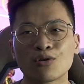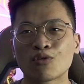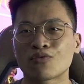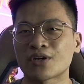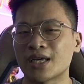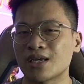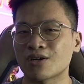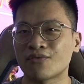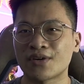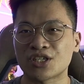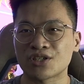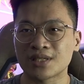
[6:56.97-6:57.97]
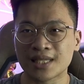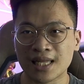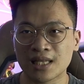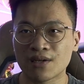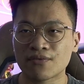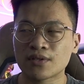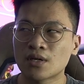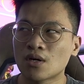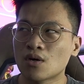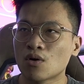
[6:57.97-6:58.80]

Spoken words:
over a conventional deadlift,